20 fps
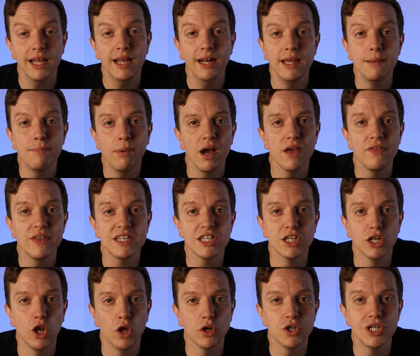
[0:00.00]
Clearly, by
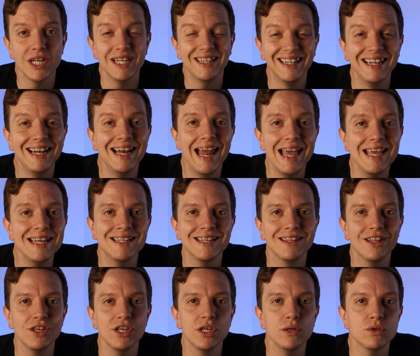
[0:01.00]
this logic, the
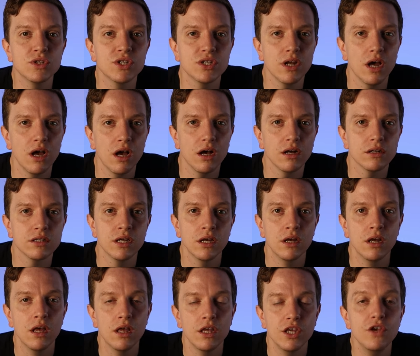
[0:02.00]
later that you start,
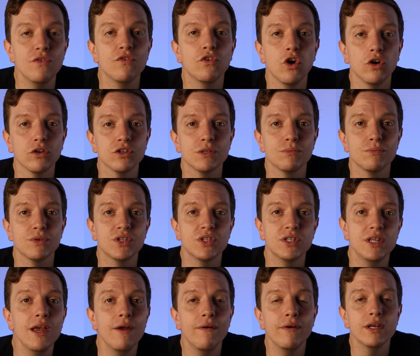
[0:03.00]
you've got some
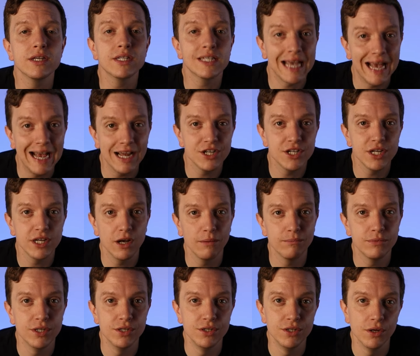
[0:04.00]
serious catching
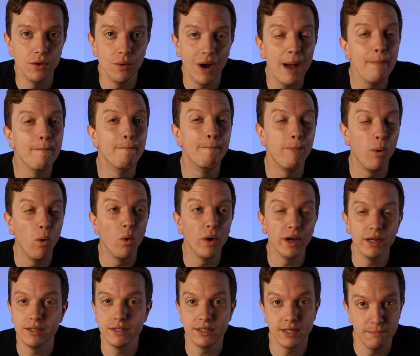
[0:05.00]
up to do, and
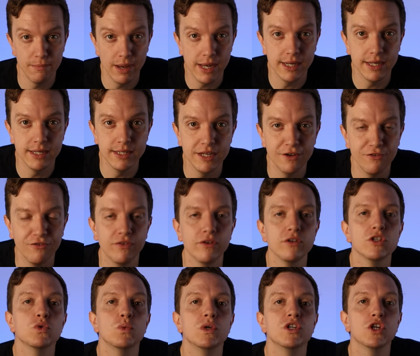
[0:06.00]
boy, does it make a
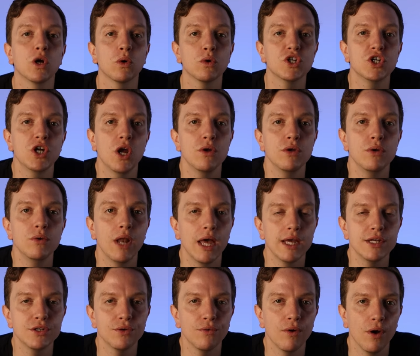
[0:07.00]
difference, which I'll show you
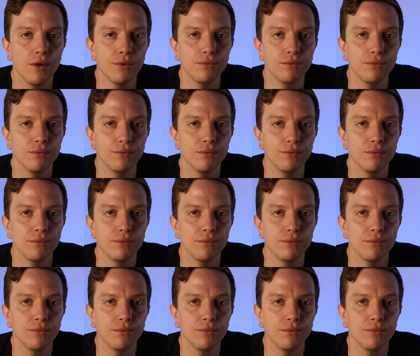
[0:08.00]
later